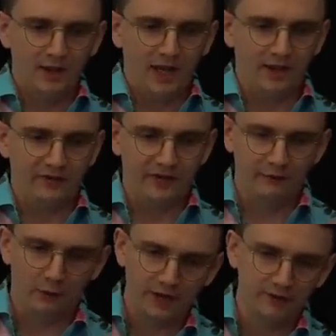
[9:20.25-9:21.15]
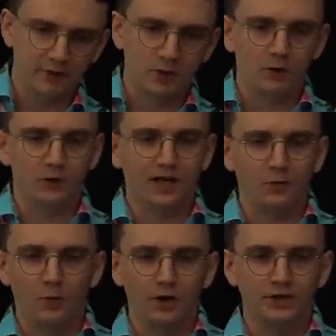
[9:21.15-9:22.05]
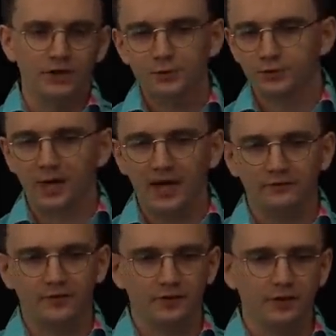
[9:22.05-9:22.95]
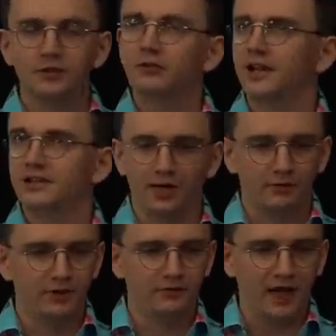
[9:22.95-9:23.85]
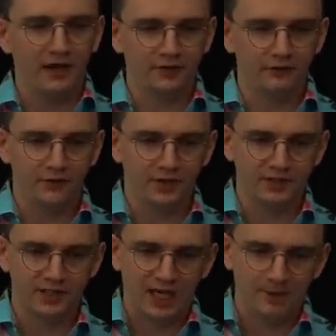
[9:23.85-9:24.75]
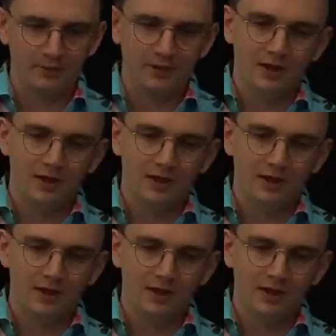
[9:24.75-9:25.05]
F.A. Voigt recalled how one new draft under artillery fire for the first time,